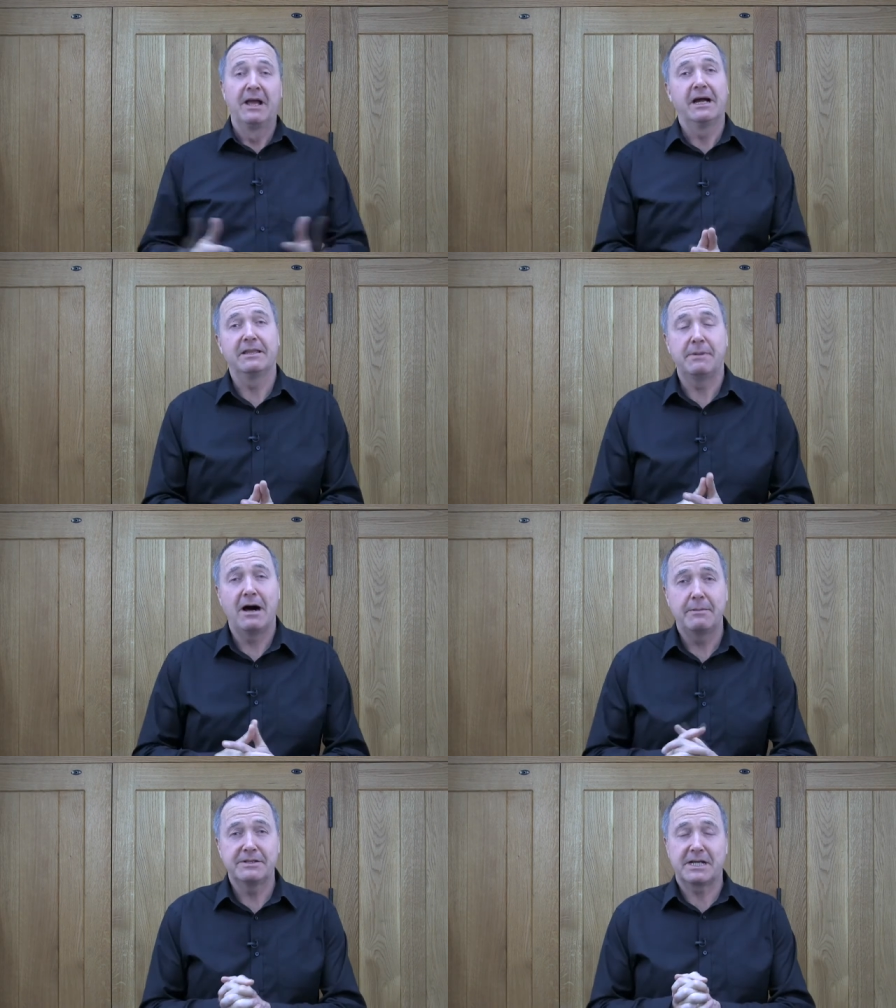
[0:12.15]
And the
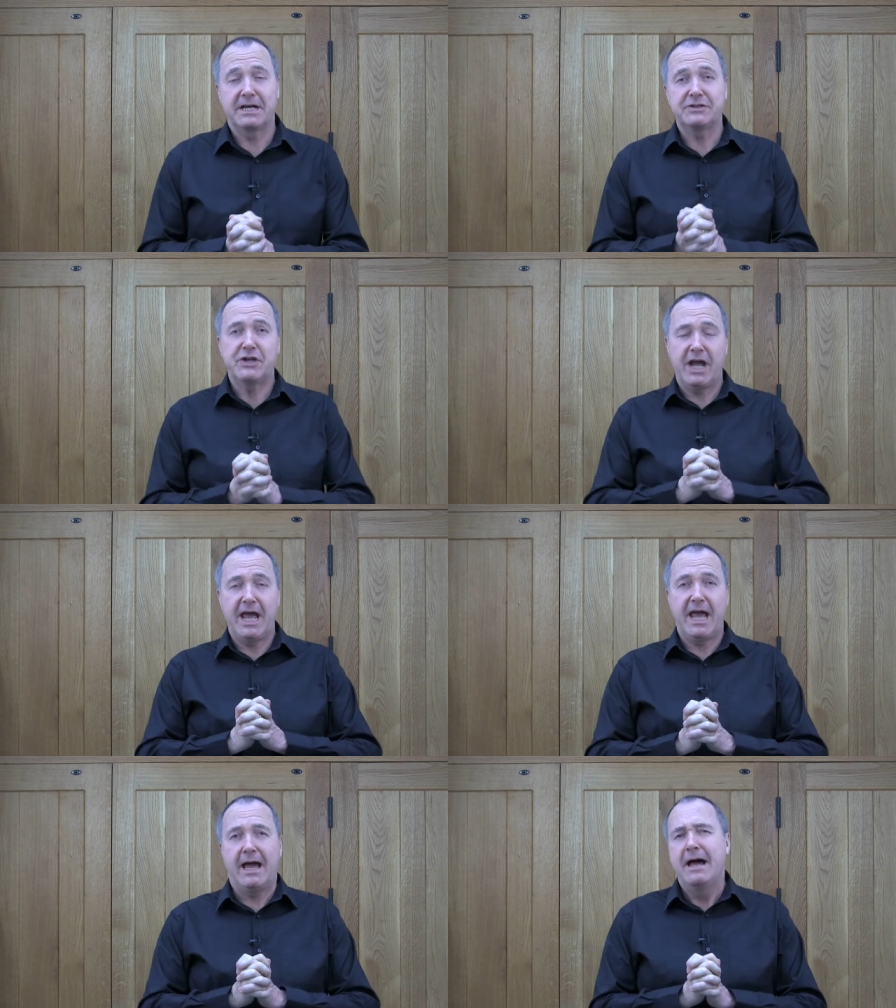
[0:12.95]
barbers cuts your
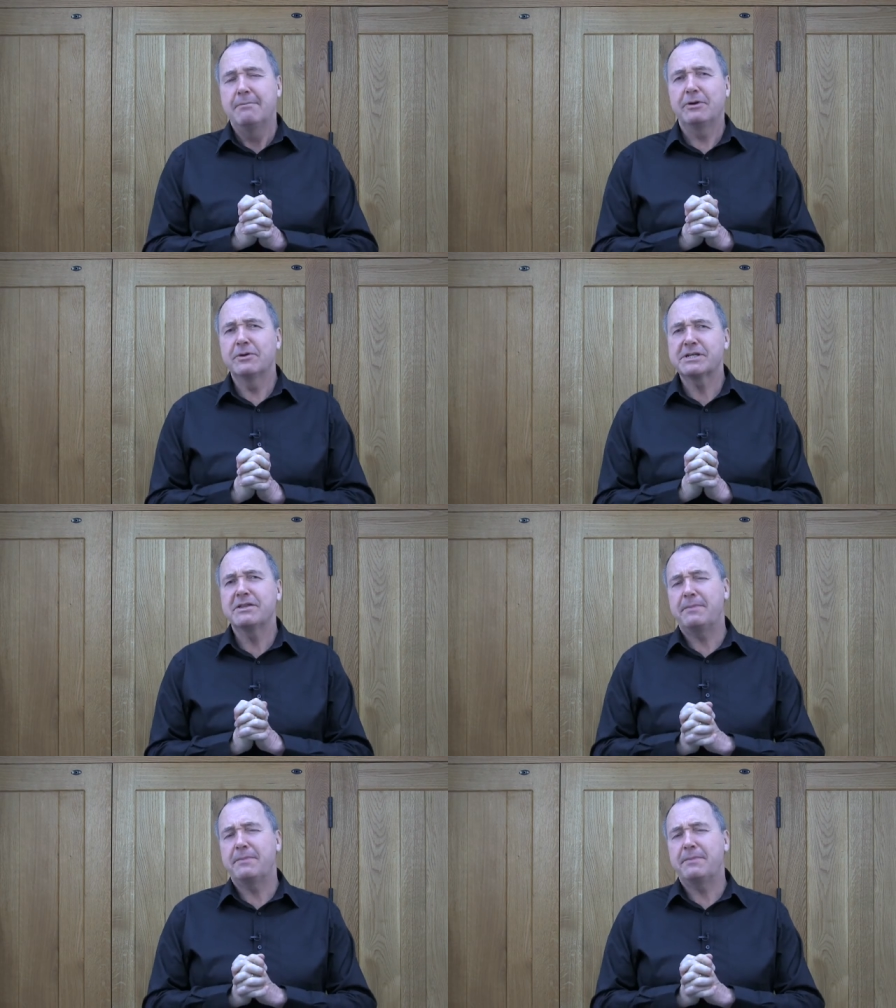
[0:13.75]
hair. But also the